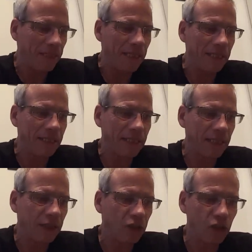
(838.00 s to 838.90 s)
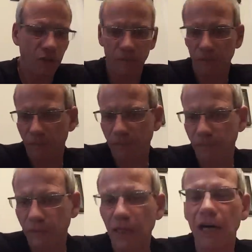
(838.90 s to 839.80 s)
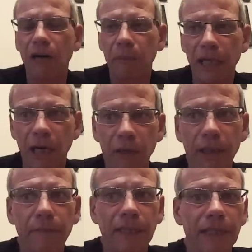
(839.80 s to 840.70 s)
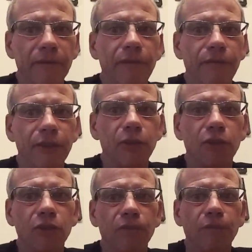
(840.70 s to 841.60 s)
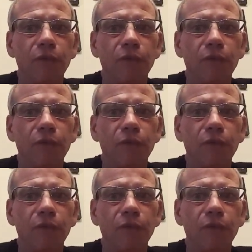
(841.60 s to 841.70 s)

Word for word: As such, I'll be only making reviews